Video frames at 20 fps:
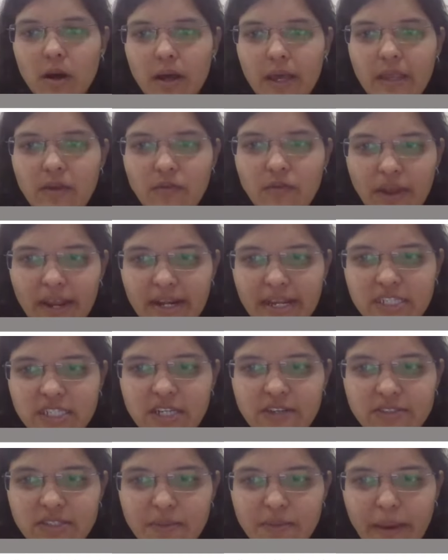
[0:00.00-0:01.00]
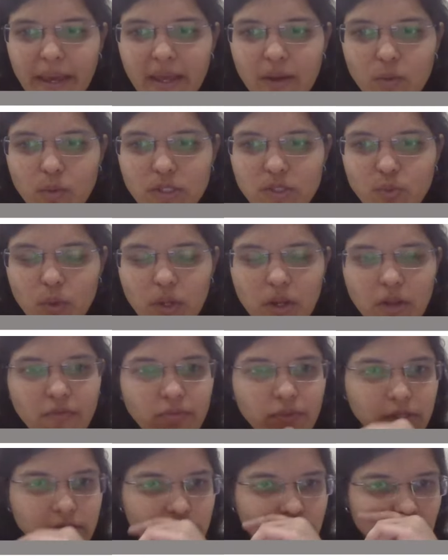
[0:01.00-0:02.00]
In fact, HDFC Bank was one
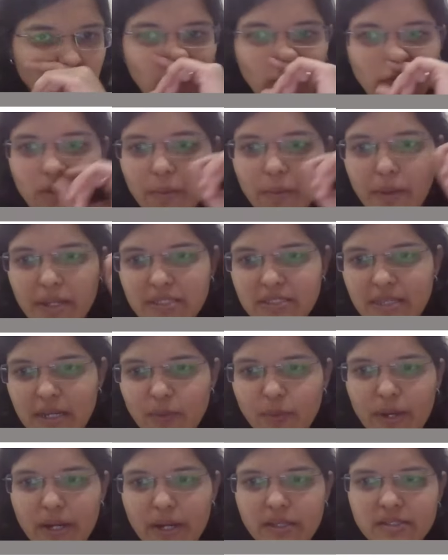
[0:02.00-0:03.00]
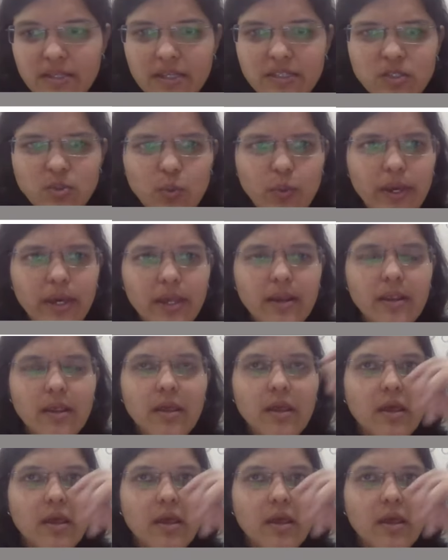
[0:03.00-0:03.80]
of the stock of the months that we discussed, where